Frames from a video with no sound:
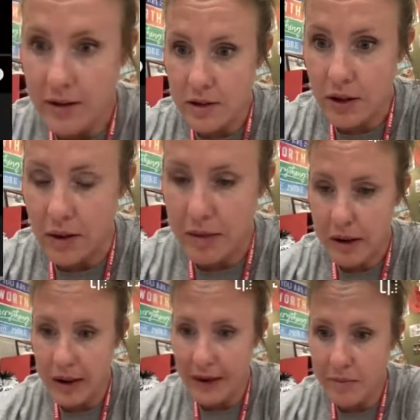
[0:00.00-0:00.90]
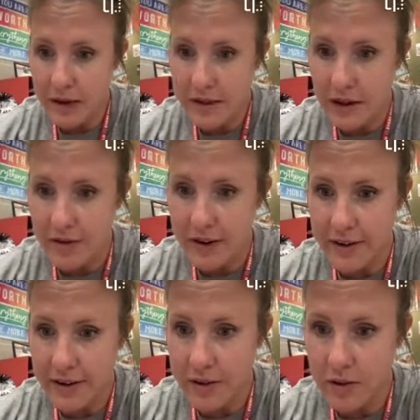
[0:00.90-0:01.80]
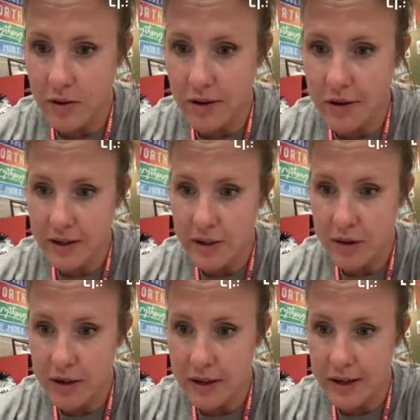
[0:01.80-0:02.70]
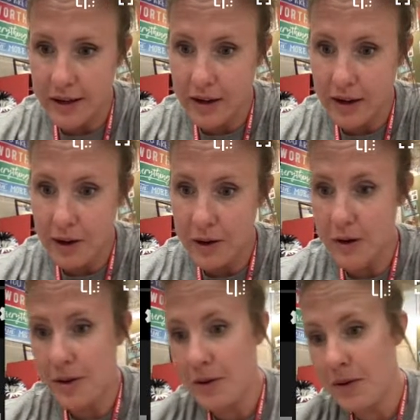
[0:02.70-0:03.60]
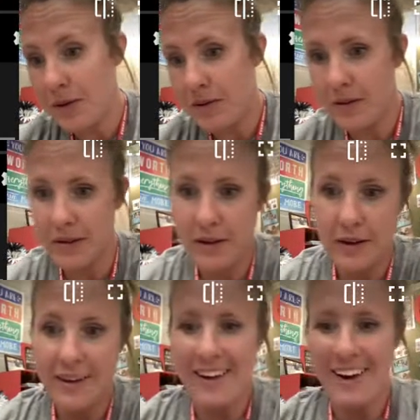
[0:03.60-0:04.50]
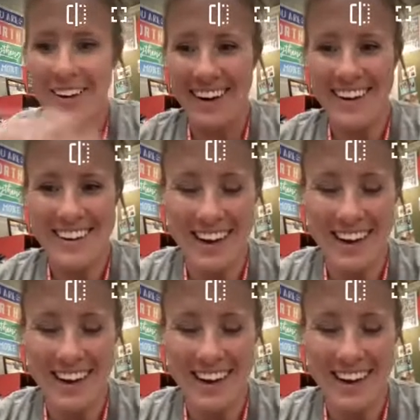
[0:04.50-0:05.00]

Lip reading: on. So I'm going to hide myself down here in the corner as small as I can go. Okay,